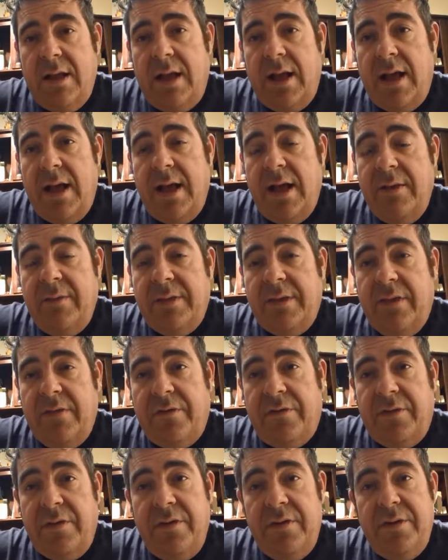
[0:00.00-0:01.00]

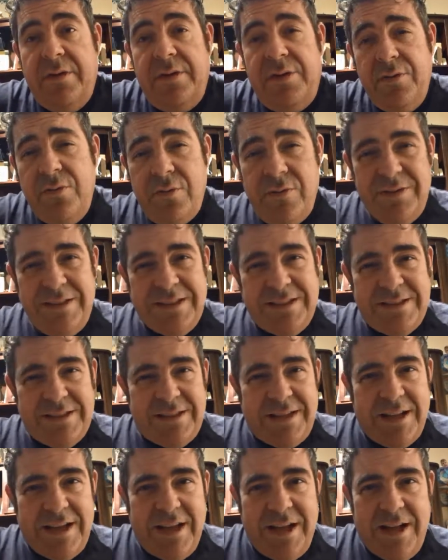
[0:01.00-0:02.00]
without further ado,
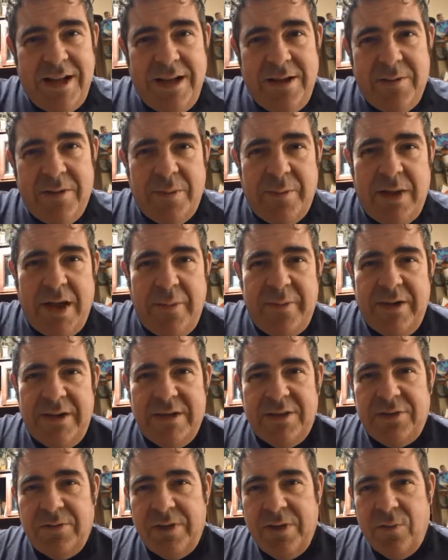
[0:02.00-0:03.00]
I'm gonna pop in
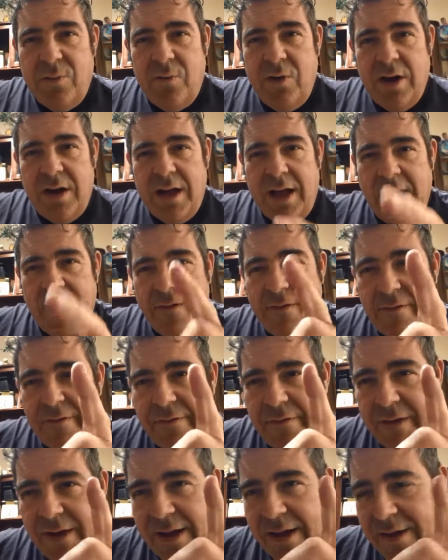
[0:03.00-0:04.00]
and show you what I
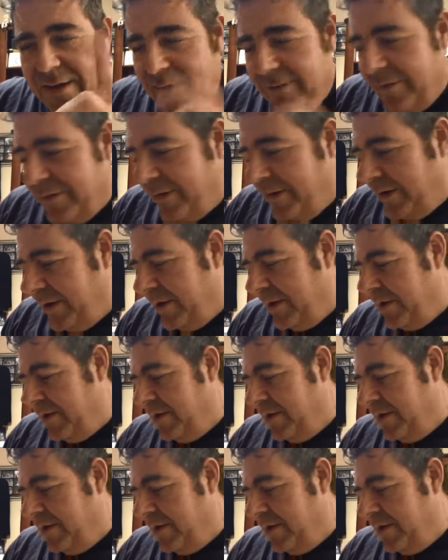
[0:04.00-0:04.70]
found.